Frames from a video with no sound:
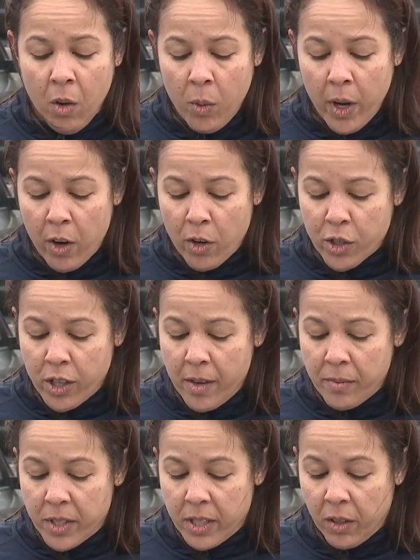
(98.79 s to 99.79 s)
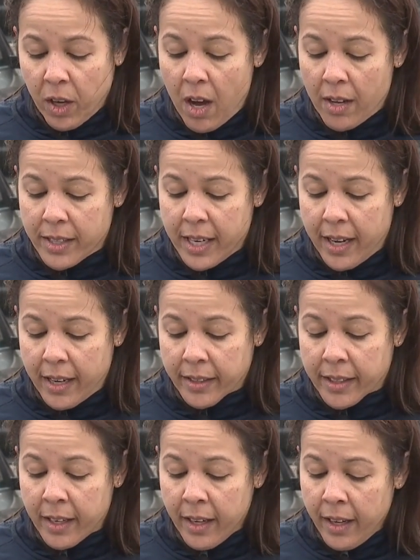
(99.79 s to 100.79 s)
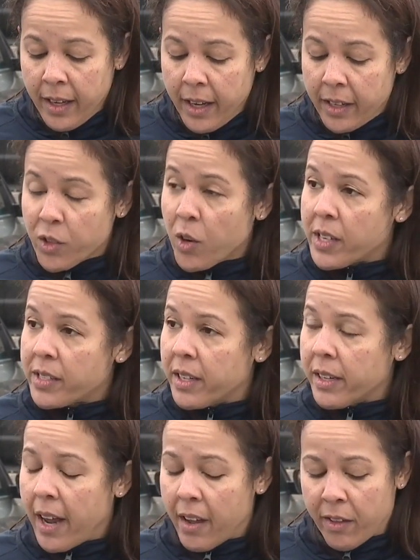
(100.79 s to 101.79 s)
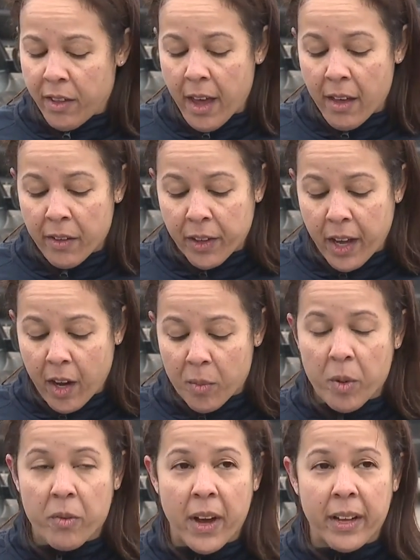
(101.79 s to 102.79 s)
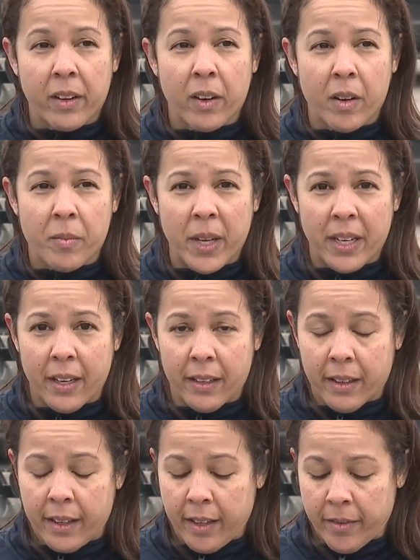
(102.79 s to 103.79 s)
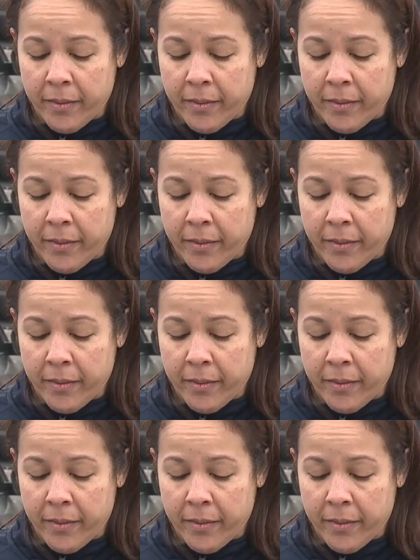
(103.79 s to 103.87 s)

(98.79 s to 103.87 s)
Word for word: we urge them to contact a trusted health care provider immediately.